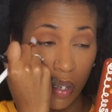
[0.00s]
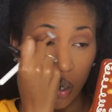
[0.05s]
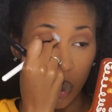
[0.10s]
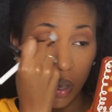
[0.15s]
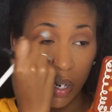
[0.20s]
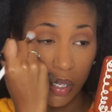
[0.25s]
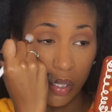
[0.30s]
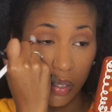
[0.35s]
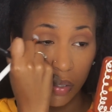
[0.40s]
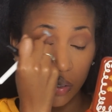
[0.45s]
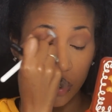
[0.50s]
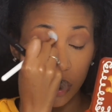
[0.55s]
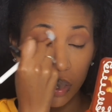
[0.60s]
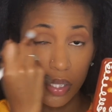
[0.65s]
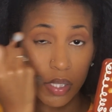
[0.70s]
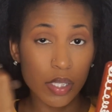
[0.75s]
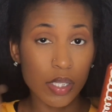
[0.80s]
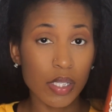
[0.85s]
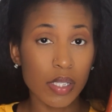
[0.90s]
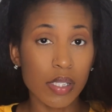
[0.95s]
Alright, so
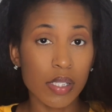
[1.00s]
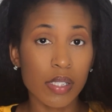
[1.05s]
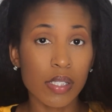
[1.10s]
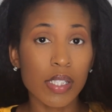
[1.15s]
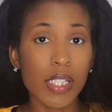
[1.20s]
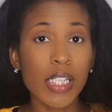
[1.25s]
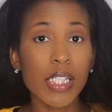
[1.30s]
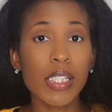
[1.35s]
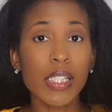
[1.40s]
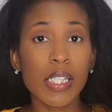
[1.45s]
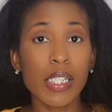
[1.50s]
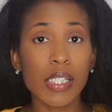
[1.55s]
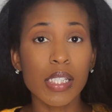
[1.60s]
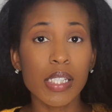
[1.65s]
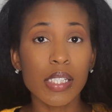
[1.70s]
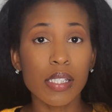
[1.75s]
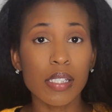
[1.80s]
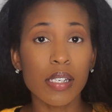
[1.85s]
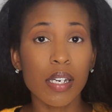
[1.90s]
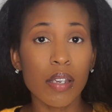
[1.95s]
since this
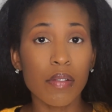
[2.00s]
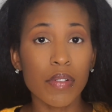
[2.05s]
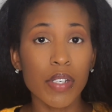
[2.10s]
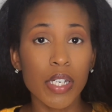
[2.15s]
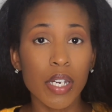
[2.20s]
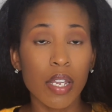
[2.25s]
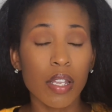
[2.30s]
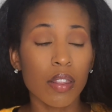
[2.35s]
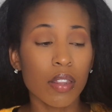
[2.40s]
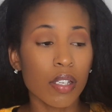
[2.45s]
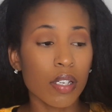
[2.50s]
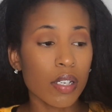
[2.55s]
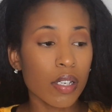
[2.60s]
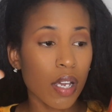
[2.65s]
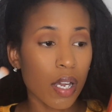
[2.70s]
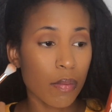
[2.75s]
is an everyday look,